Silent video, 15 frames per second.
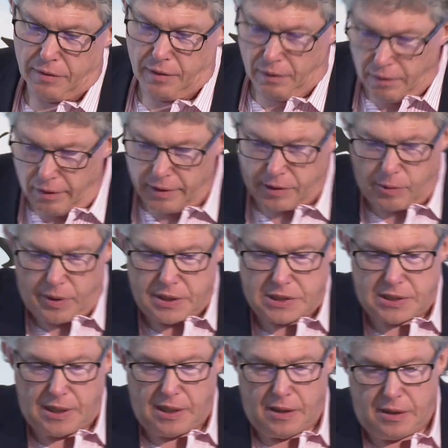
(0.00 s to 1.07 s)
The longer I
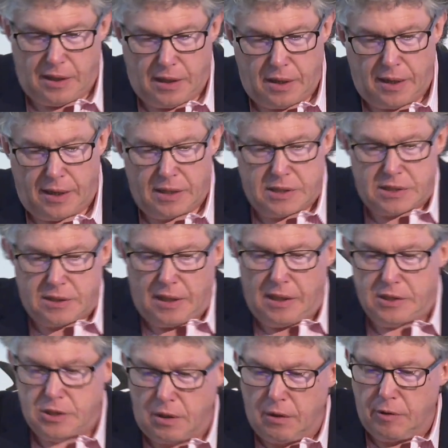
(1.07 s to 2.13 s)
stay in the United
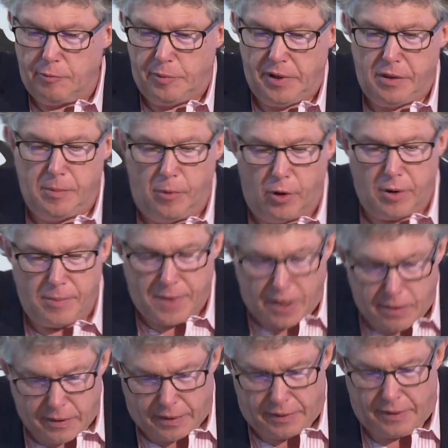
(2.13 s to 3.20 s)
States, arguably, the more
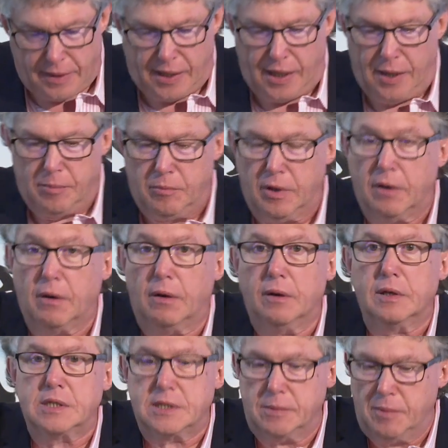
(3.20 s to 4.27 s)
American I am,
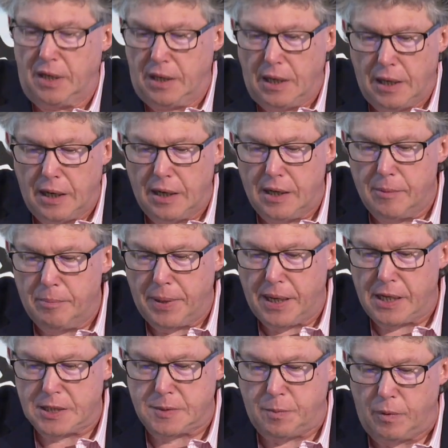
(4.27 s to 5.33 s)
regardless of my Canadian
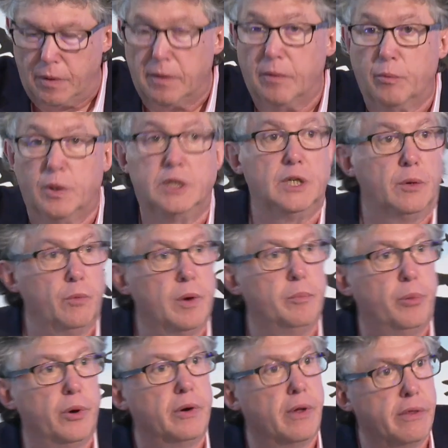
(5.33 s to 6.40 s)
passport, which at
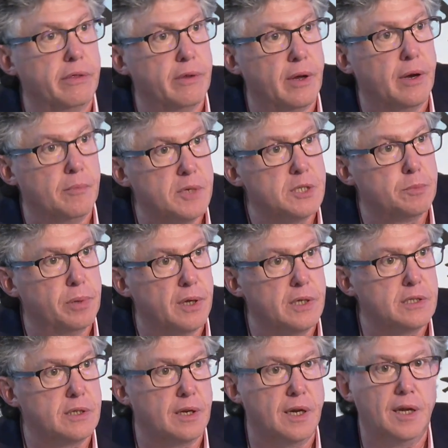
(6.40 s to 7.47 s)
one point I thought I
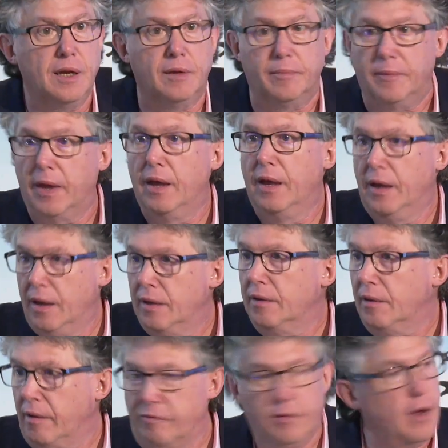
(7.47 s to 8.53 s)
misplaced today, and
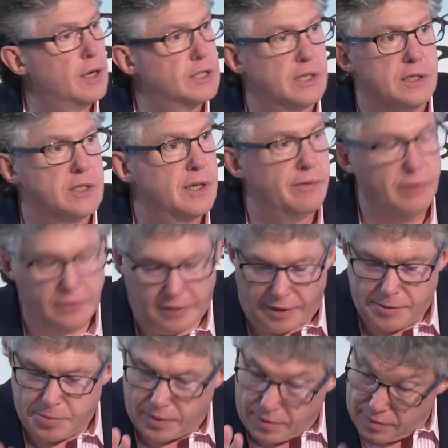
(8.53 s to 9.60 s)
I've lost it several
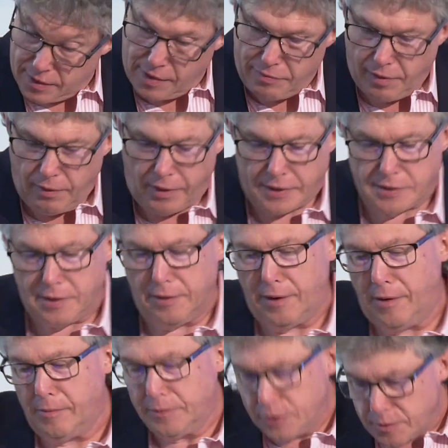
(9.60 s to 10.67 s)
times, but never lost it.
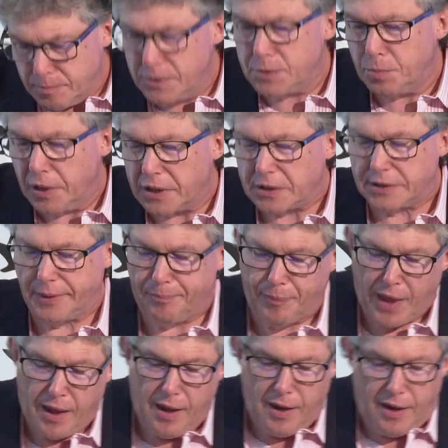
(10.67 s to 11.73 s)
I've just misplaced
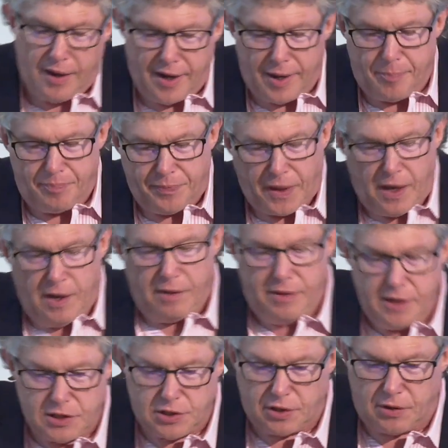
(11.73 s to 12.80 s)
it.
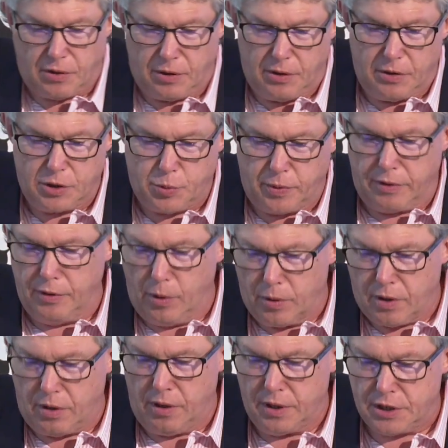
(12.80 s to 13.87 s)
This occurs with no
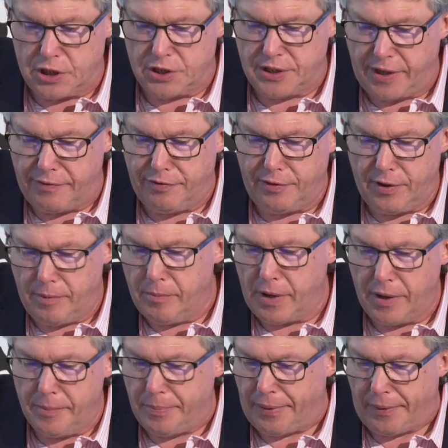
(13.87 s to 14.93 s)
conscious effort on
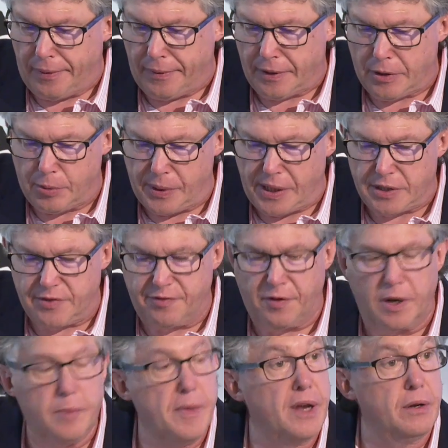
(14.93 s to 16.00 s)
my part. It creates
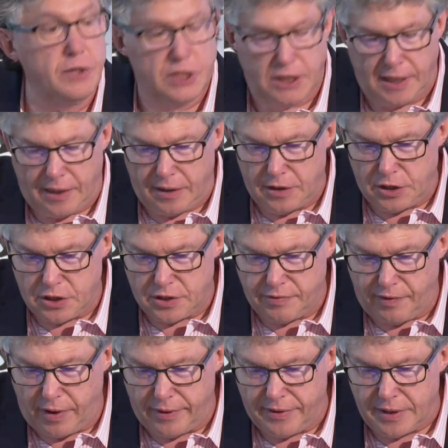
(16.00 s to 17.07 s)
fundamental challenges
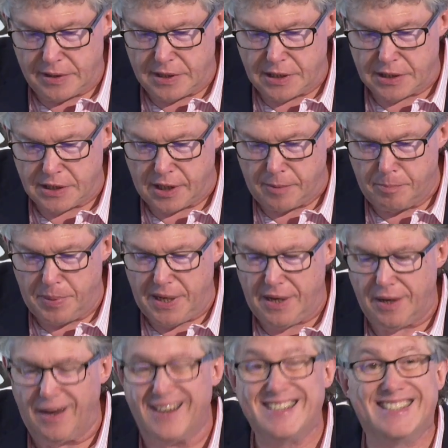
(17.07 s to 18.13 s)
of authenticity.
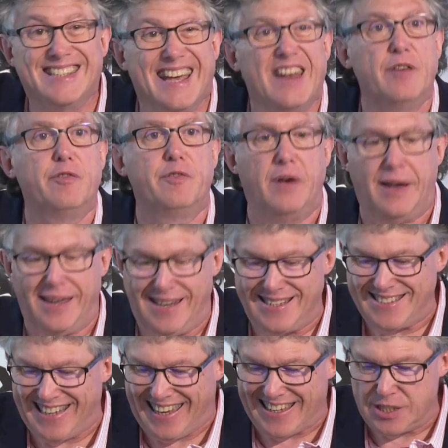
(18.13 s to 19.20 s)
Being identified
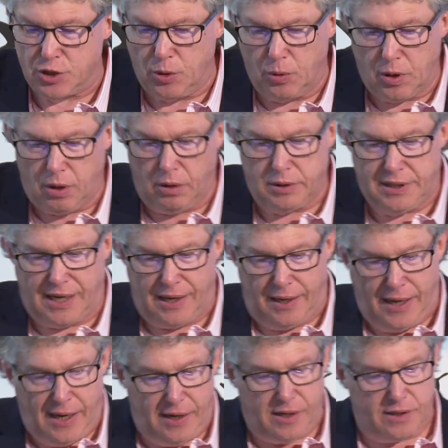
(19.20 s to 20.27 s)
as a so-called
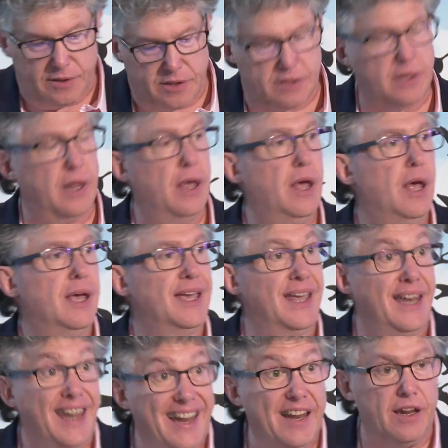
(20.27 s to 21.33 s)

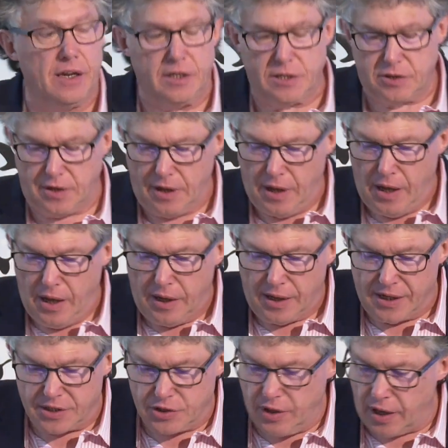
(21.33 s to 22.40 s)
Canadianist
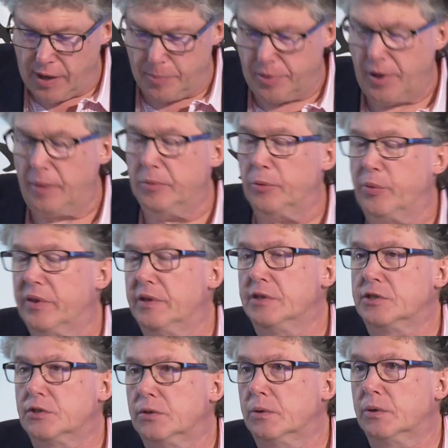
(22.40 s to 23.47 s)
is not a problem
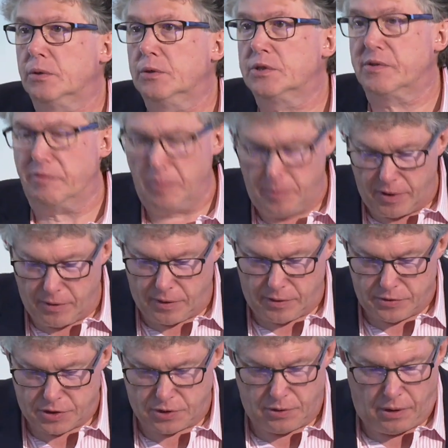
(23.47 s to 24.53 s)
within circles of
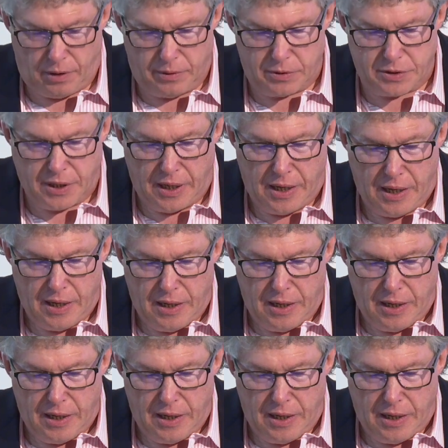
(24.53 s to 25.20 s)
American scholars.